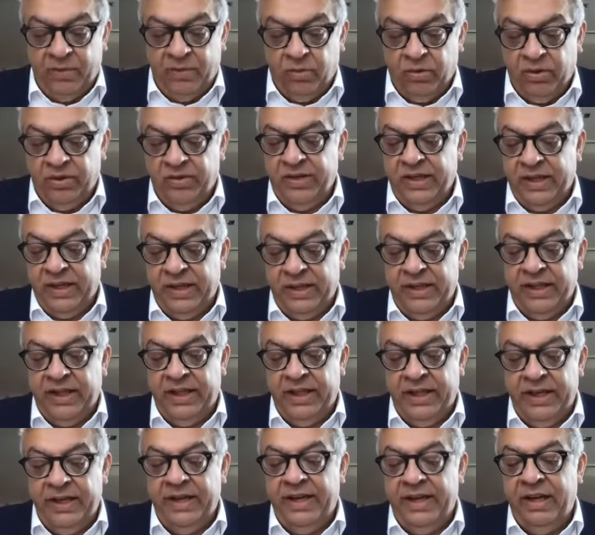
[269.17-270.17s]
was that
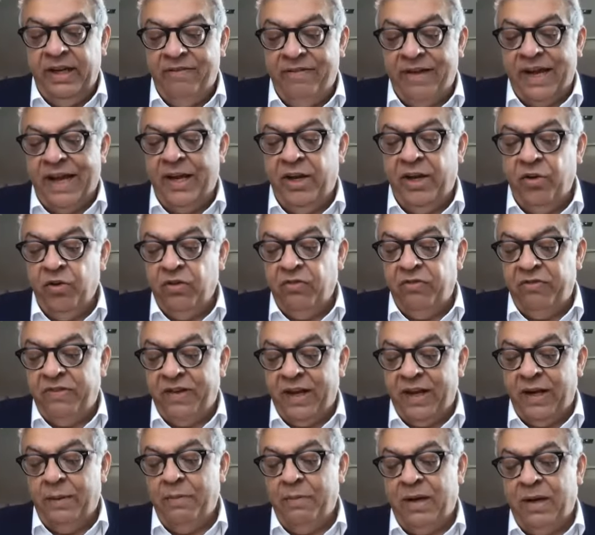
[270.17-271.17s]
the deal values
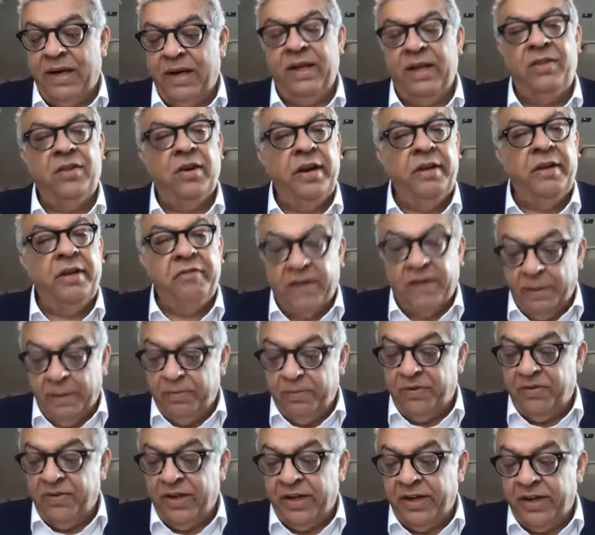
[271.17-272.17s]
fell by
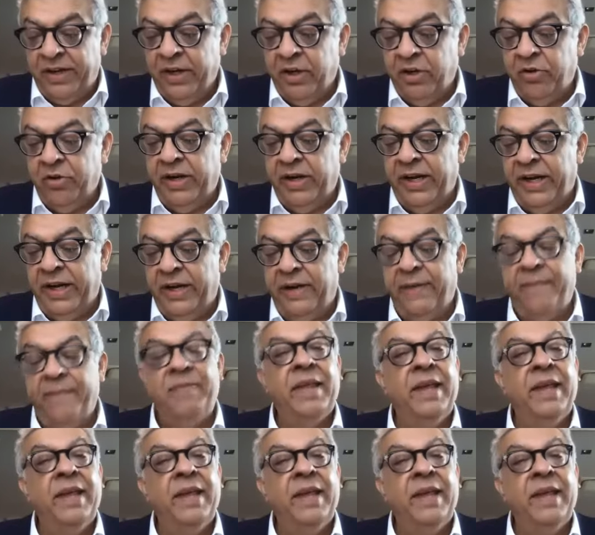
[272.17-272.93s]
35% year to date,